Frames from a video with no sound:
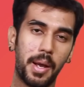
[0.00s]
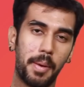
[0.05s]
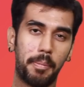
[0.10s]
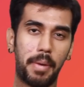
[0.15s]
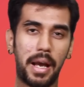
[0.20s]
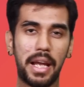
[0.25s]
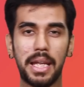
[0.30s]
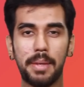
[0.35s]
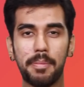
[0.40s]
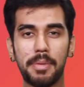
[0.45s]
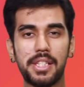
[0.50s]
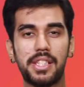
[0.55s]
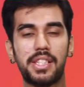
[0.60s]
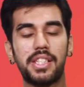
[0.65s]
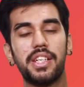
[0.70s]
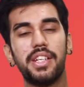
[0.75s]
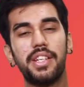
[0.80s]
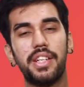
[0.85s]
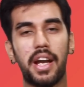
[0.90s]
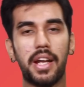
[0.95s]
My name is
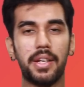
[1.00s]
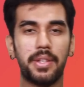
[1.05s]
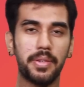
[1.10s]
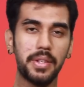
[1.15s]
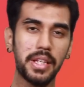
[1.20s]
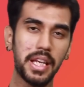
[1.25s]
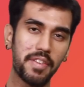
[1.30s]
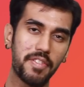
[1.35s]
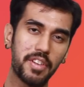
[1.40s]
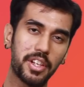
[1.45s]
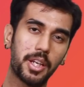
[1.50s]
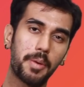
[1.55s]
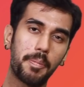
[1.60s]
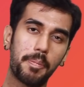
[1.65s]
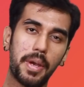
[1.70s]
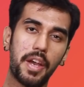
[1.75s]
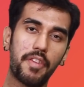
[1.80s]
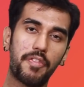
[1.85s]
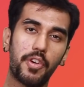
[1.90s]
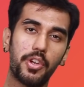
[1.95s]
Sid and today I will
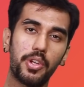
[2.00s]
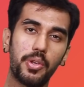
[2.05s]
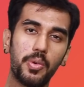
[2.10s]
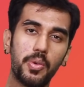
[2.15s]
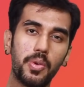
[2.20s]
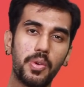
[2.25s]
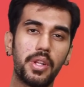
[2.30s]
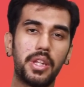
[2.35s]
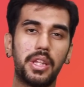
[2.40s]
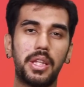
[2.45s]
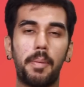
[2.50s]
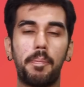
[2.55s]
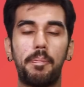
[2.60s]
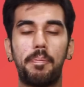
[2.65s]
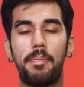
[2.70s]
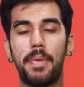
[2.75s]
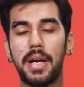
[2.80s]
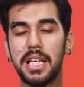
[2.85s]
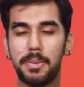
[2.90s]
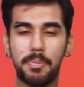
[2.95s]
compare for you the
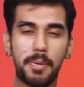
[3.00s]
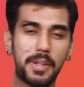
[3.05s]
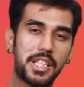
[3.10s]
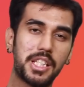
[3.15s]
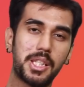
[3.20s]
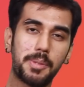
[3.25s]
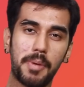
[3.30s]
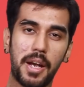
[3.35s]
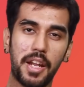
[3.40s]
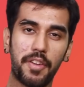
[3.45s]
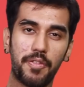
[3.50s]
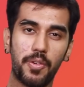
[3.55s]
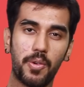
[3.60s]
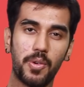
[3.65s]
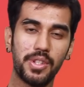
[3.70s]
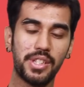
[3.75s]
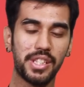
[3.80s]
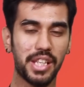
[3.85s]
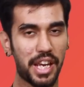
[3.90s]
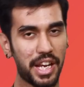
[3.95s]
best budget
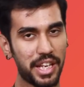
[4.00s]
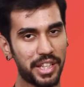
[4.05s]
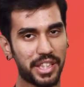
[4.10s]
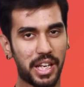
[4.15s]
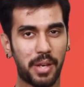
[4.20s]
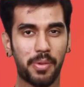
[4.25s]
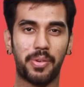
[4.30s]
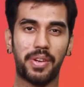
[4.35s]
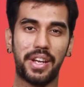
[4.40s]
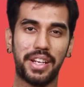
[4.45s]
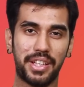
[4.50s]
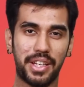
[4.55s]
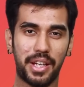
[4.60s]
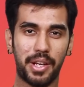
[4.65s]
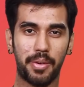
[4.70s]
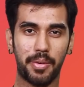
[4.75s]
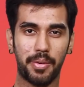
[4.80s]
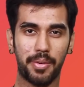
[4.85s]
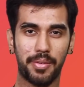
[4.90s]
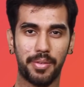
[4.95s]
smartphones in town right now.